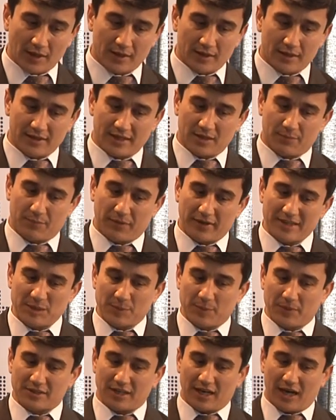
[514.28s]
The
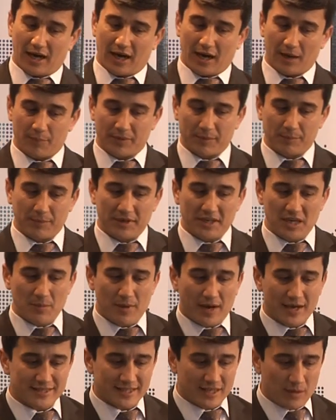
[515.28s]
principles are
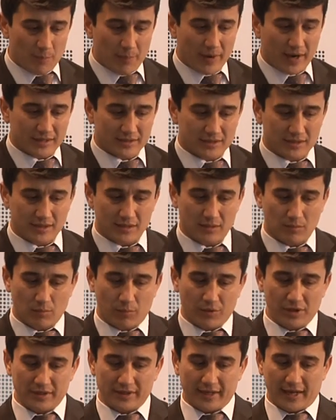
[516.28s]
minimize impact,
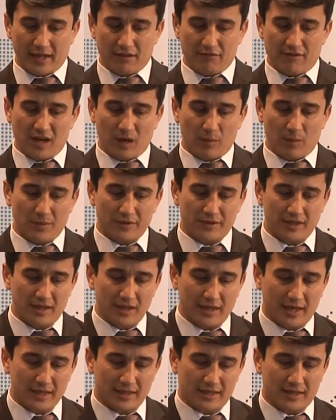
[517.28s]
build
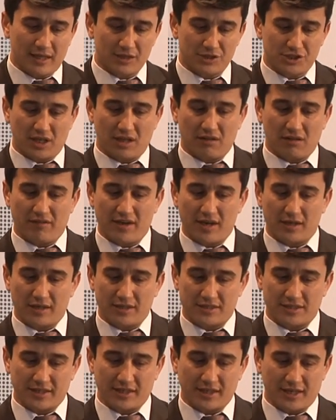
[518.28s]
environmental and cultural
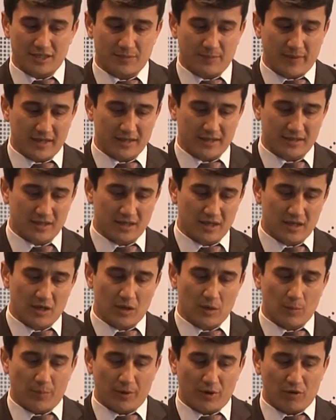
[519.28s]
awareness and respect,
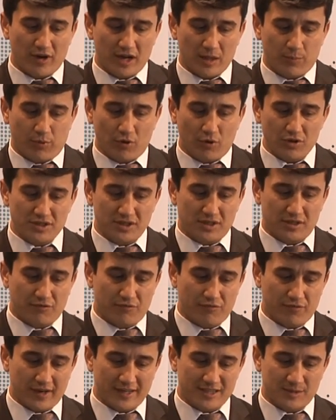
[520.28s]
provide
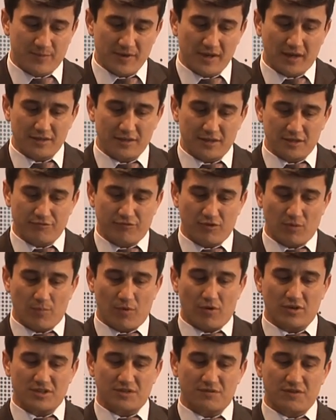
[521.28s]
positive experiences for
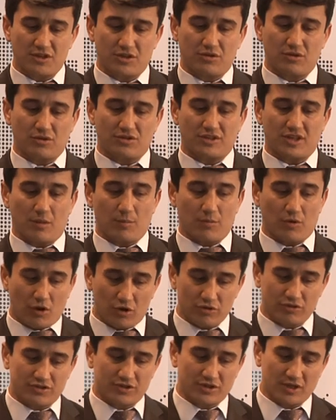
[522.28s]
both visitors and
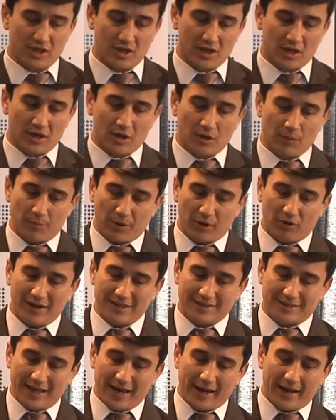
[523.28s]
hosts,
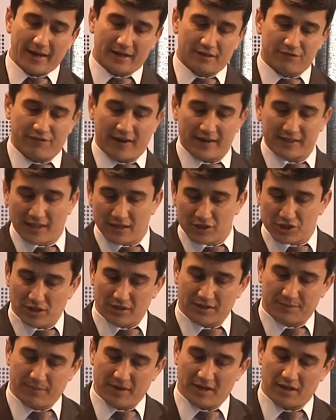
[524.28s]
provide direct financial
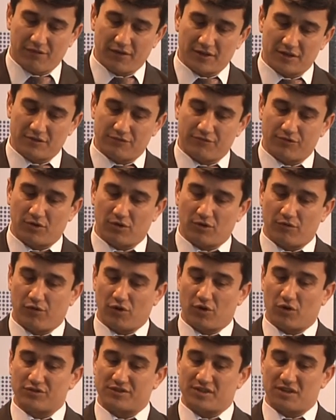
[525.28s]
benefits for,
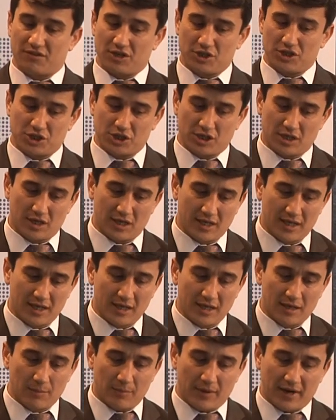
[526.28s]
for conservation,
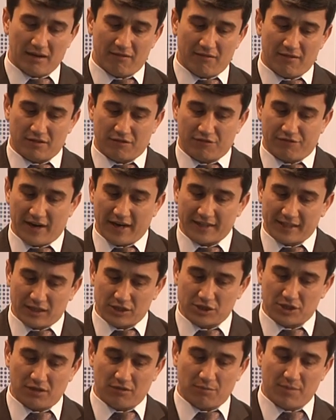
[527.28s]
provide
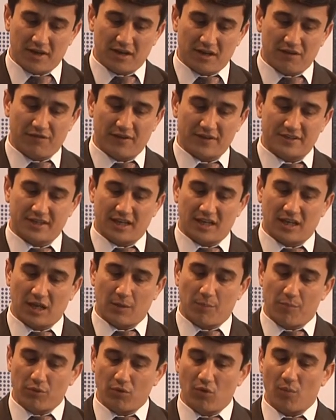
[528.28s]
financial benefits and
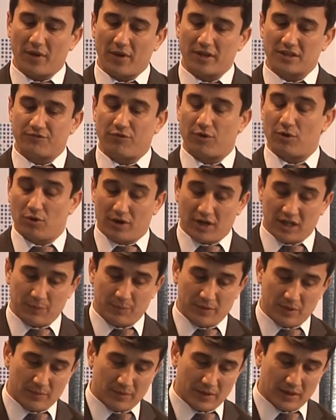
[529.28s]
improvements for local
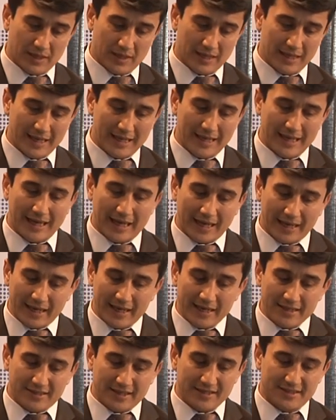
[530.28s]
people,
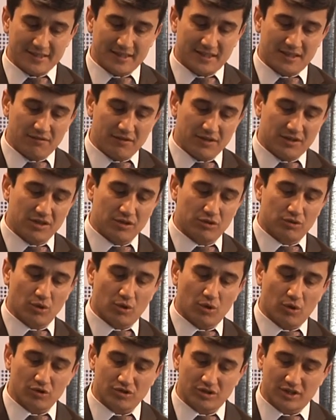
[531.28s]
raise sensitivity to
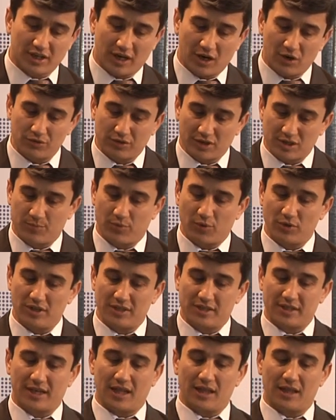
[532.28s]
host countries'
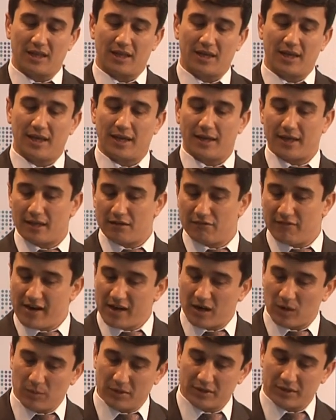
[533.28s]
political,
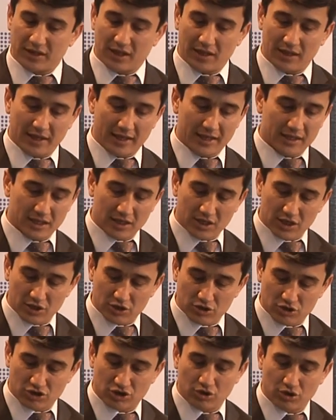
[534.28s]
environmental, and
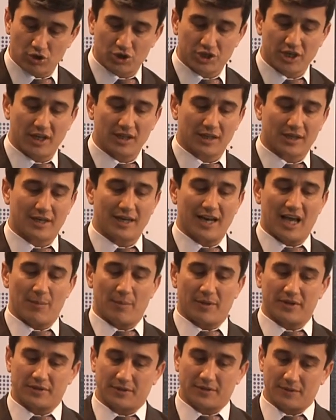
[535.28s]
social
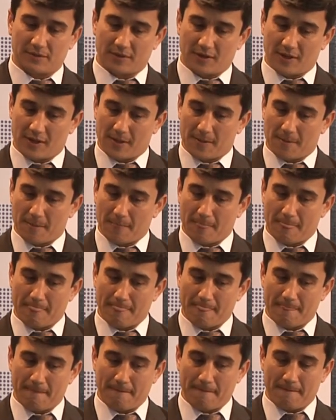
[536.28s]
climate.
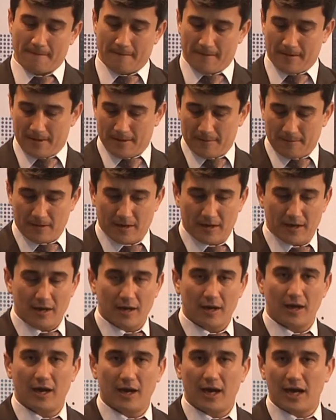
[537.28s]

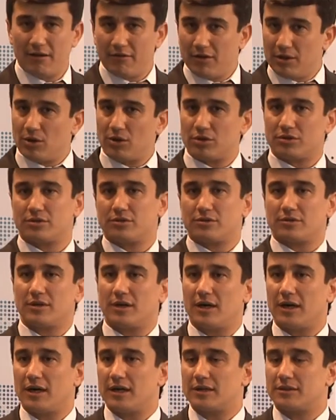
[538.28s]
Uh, I will not
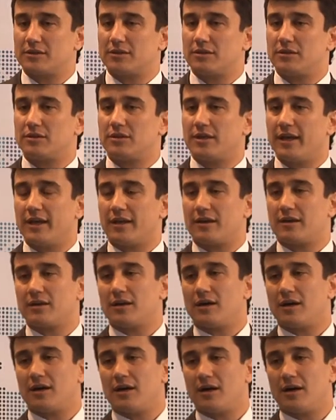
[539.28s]
uh, take
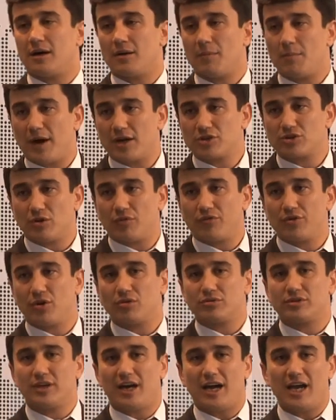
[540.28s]
uh, much of
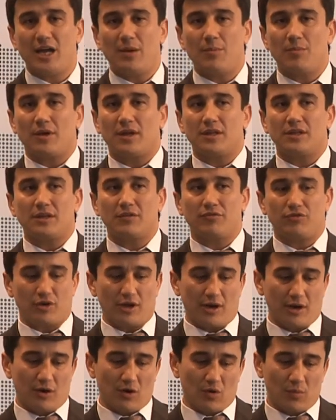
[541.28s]
your time, and if
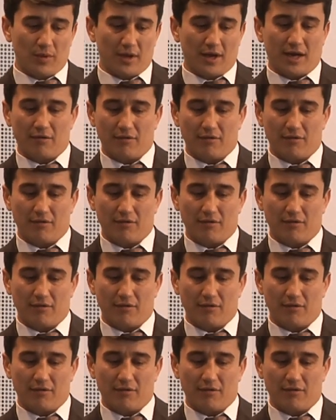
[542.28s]
you allow me, I